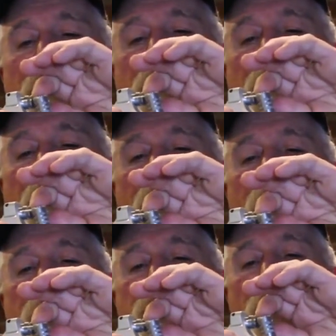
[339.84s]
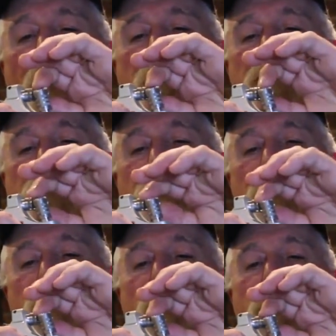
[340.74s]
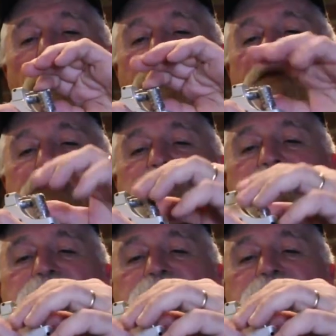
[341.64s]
on the top. So you got dual mics,